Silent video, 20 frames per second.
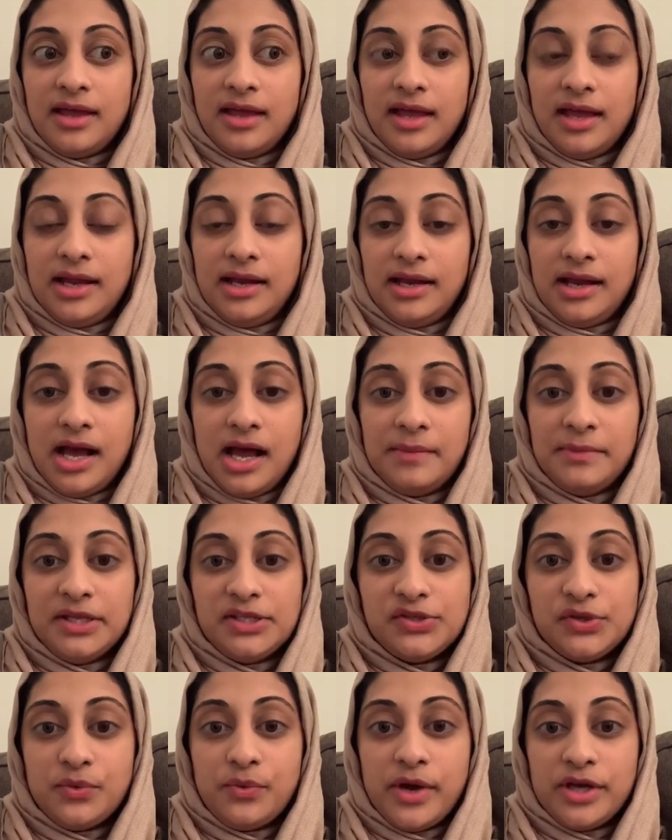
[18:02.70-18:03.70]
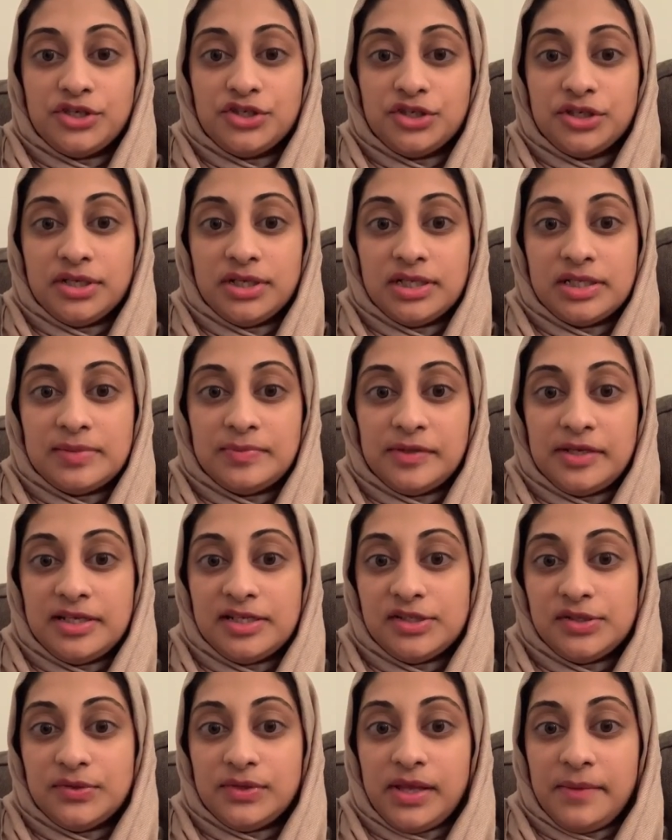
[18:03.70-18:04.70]
any comments or questions, please
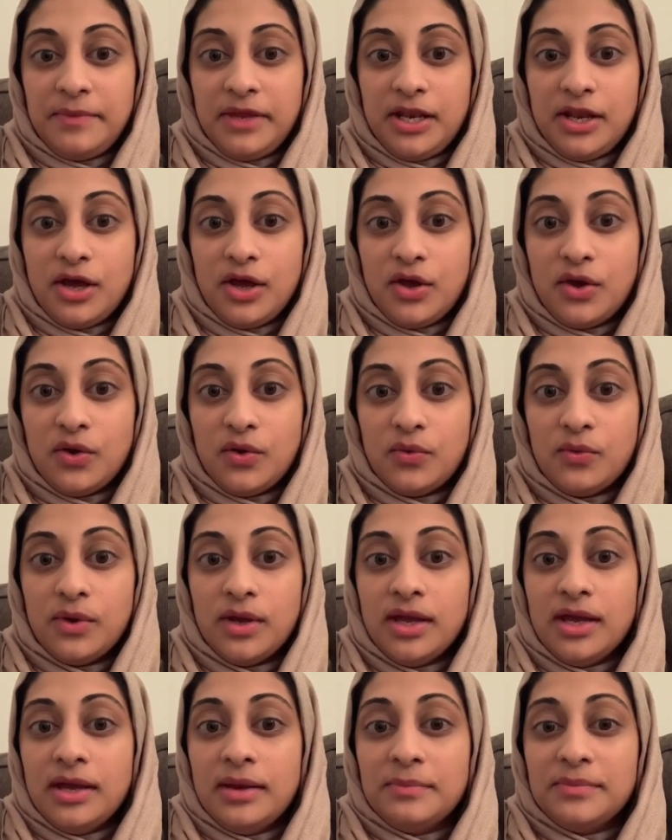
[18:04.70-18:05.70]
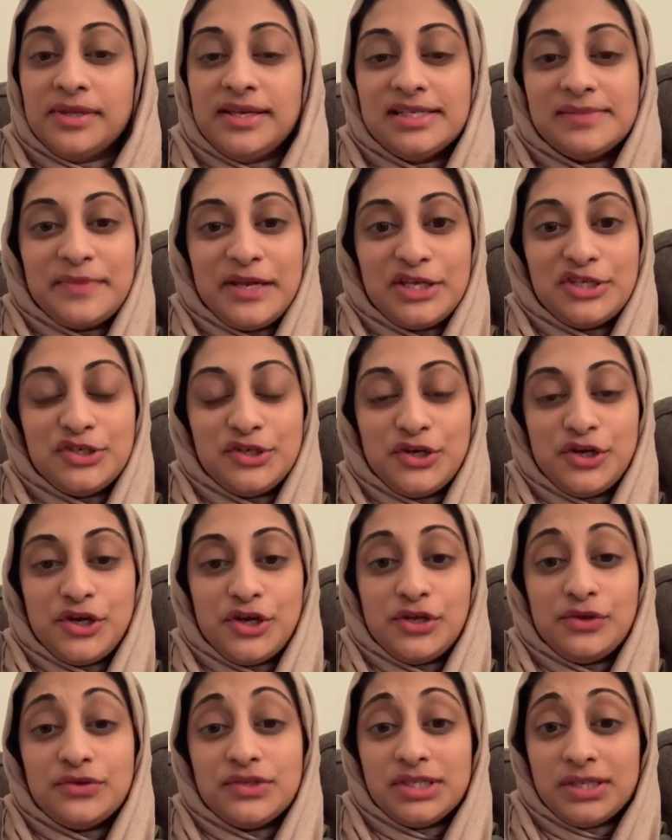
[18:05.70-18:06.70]
do let me know. Please make sure
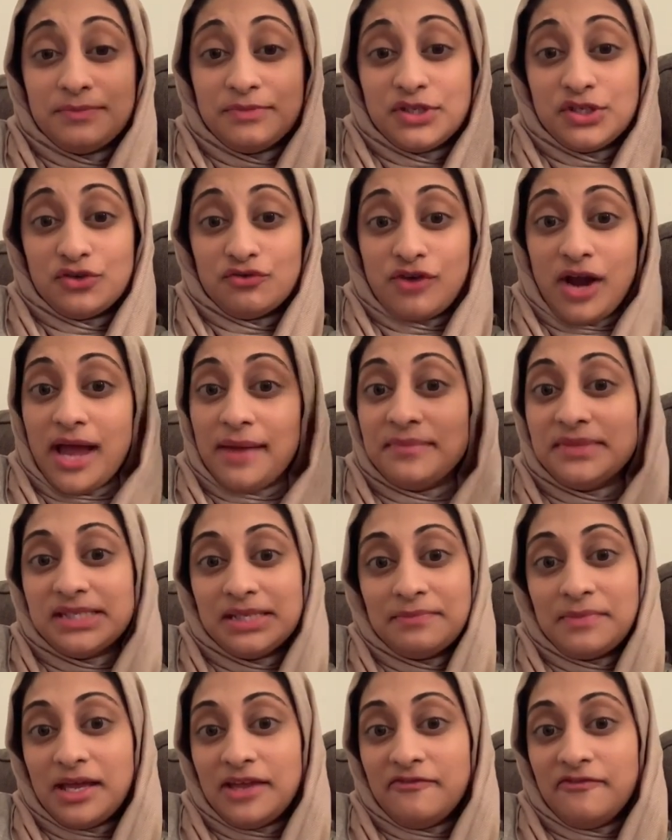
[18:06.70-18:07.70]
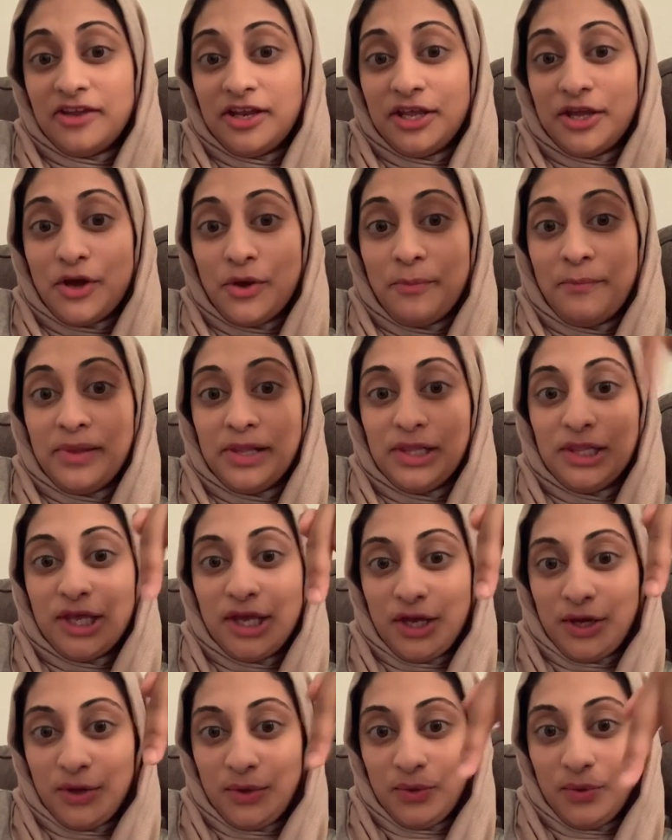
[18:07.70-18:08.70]
you subscribe to my video
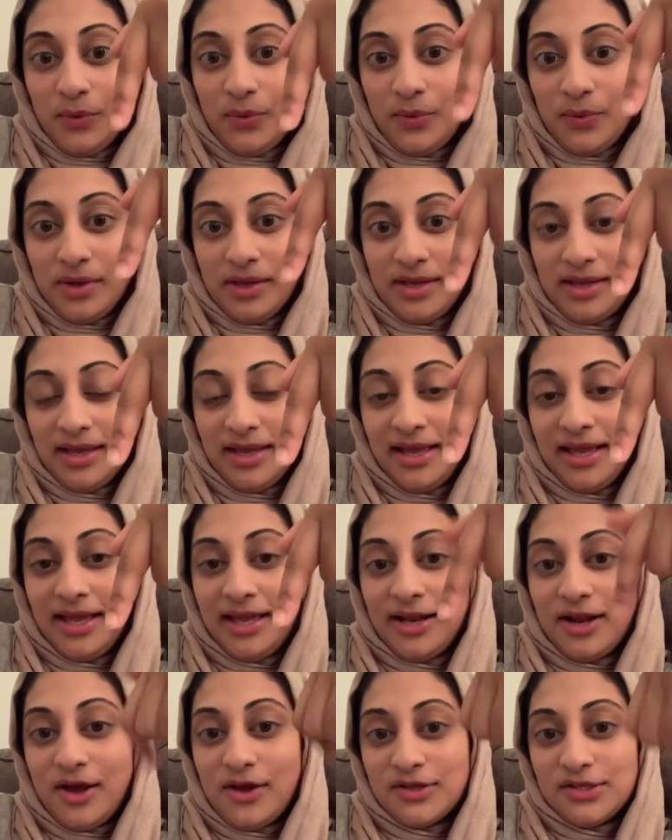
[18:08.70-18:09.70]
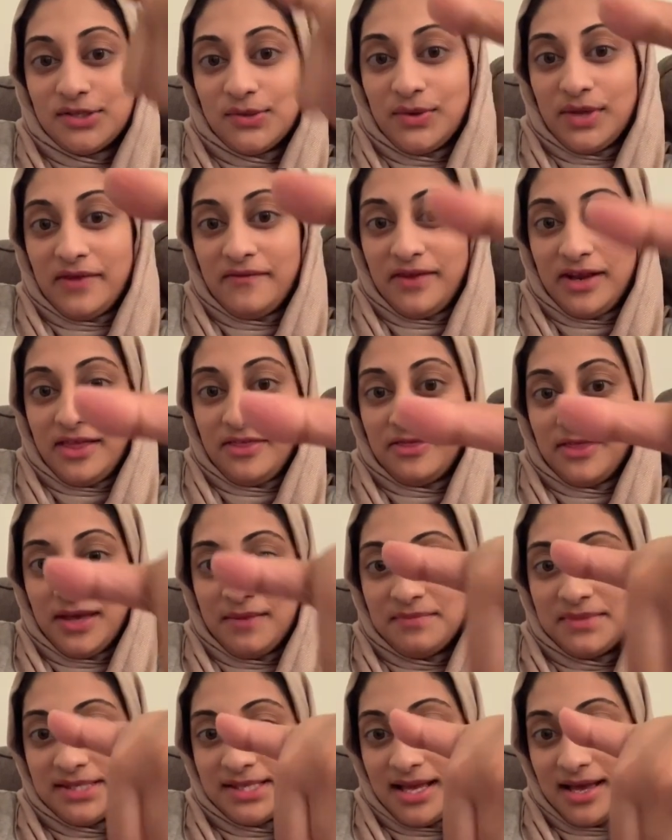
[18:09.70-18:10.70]
below, and also give it a
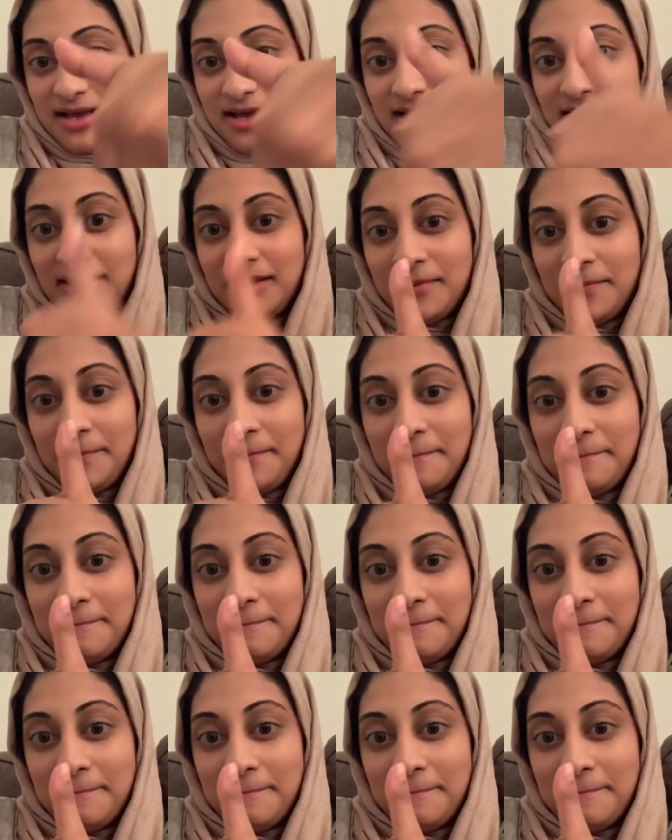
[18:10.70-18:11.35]
thumbs up.